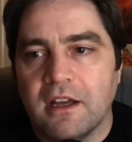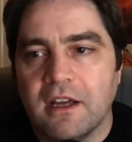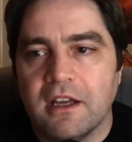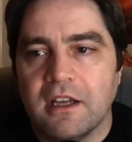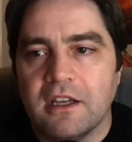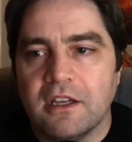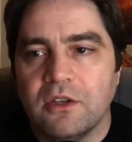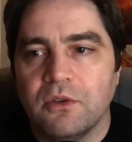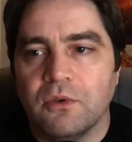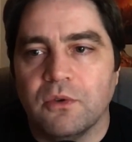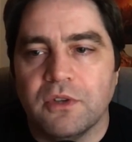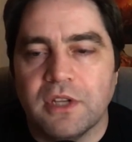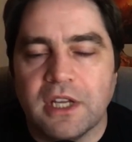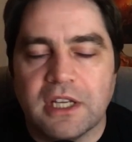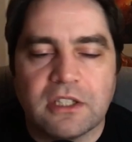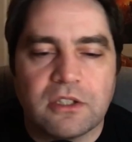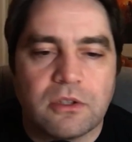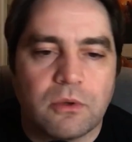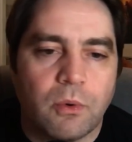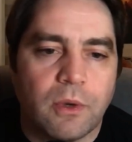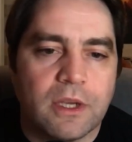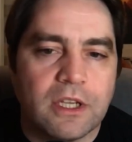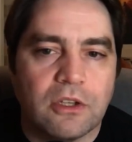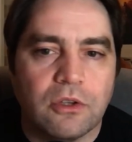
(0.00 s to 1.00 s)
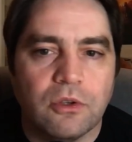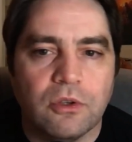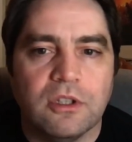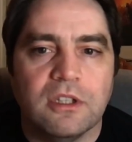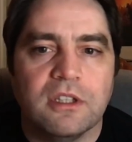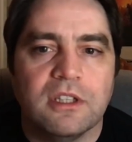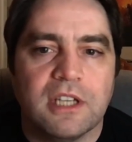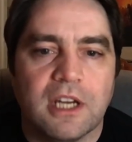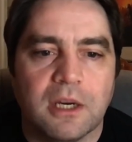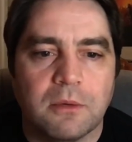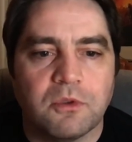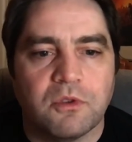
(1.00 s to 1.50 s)
you know, and that's quite good in
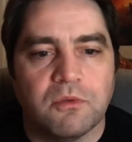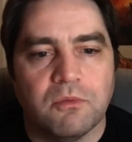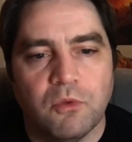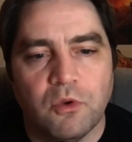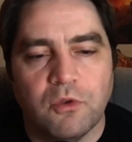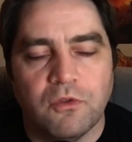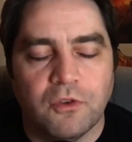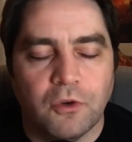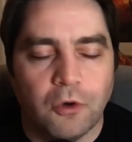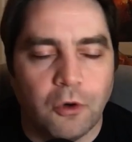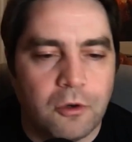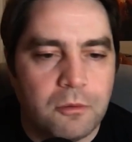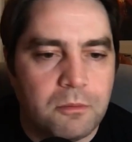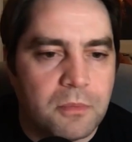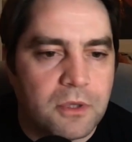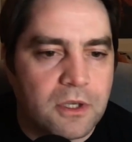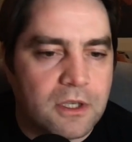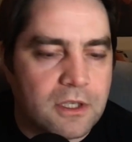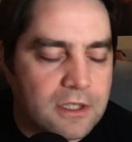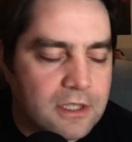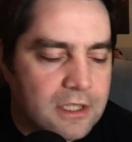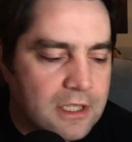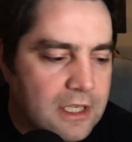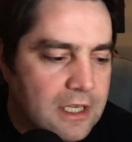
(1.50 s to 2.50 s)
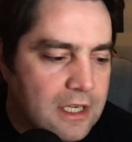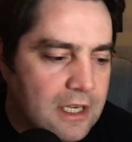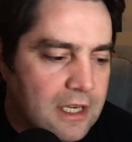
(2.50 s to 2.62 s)
terms of moving on, because